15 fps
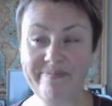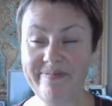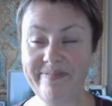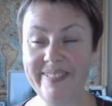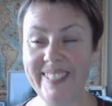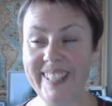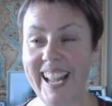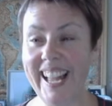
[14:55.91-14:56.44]

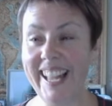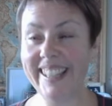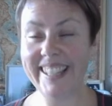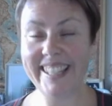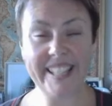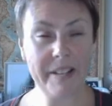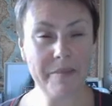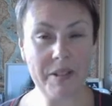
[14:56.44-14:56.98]
and the deep
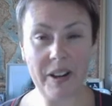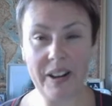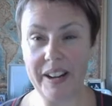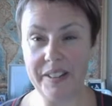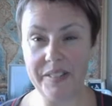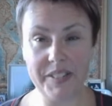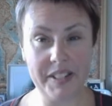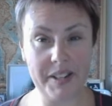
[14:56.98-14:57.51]
dives that I'm
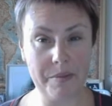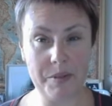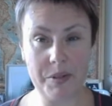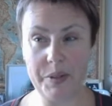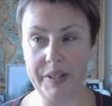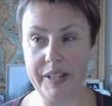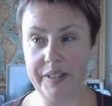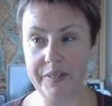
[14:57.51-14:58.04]
doing
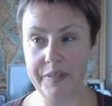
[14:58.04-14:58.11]
for